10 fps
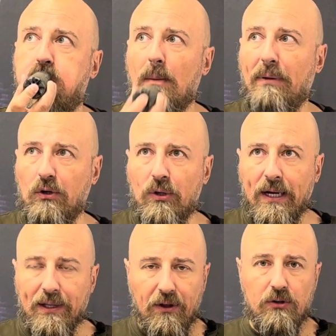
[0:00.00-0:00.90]
But
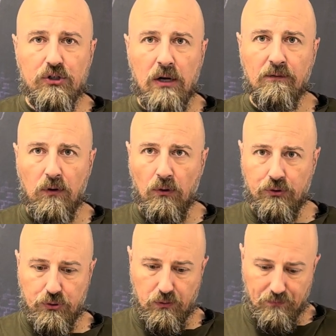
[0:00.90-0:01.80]
okay, there's some flow
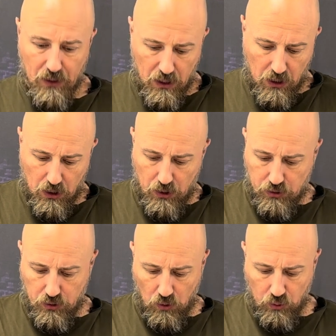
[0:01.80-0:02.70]
through. So